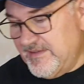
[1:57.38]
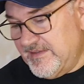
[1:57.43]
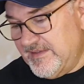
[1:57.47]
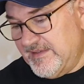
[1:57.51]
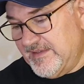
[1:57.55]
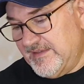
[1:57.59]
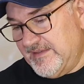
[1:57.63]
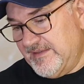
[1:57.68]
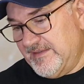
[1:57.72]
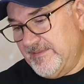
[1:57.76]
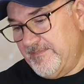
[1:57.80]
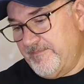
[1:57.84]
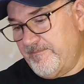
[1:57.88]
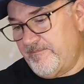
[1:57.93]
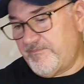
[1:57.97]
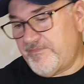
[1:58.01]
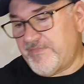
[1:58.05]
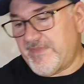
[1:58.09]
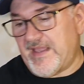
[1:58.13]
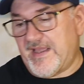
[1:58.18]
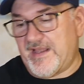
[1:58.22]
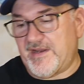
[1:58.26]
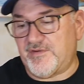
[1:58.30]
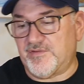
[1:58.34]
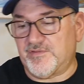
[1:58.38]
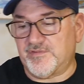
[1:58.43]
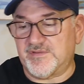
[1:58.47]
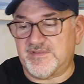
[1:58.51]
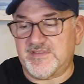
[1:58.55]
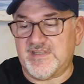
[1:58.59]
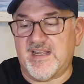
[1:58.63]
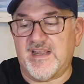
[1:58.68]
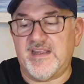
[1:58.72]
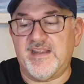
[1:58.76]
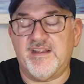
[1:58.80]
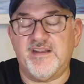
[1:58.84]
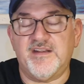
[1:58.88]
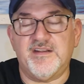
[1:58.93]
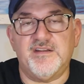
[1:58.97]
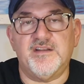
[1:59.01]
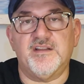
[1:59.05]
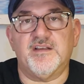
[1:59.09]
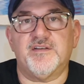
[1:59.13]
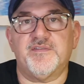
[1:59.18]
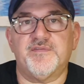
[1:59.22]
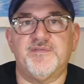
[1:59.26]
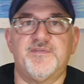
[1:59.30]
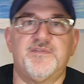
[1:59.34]
I don't tie
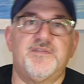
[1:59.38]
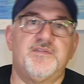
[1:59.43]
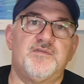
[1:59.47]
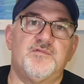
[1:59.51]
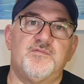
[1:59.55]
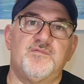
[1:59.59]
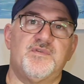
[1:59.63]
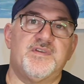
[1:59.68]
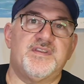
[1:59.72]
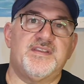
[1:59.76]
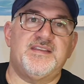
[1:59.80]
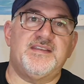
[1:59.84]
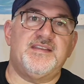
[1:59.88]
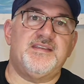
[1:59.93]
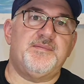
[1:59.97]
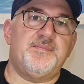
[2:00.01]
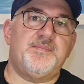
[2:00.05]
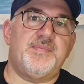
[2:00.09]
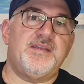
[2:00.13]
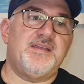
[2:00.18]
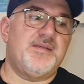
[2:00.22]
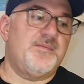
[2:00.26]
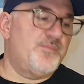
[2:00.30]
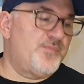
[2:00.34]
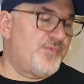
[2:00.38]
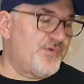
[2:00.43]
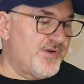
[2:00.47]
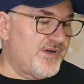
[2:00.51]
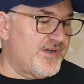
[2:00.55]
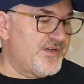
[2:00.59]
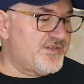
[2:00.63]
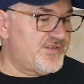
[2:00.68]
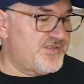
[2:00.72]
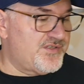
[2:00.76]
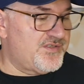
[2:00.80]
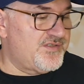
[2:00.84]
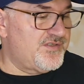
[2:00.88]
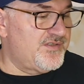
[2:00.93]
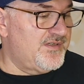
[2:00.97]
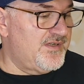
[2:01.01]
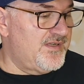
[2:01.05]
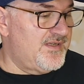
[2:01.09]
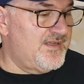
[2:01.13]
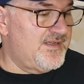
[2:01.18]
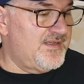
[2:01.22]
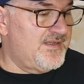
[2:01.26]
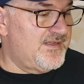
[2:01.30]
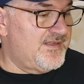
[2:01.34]
enough with EP brush
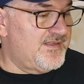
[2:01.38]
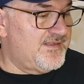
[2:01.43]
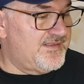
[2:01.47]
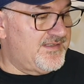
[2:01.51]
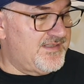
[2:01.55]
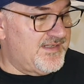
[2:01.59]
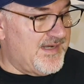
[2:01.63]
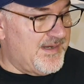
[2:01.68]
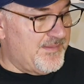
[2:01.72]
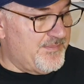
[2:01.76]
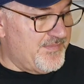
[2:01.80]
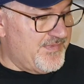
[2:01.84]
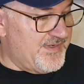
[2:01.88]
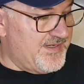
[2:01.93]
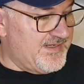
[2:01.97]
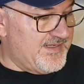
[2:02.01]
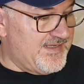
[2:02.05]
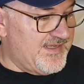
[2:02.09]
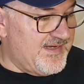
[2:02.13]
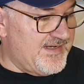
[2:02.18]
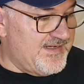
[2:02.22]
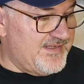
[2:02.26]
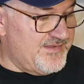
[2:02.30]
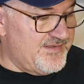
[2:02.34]
that I'm gonna get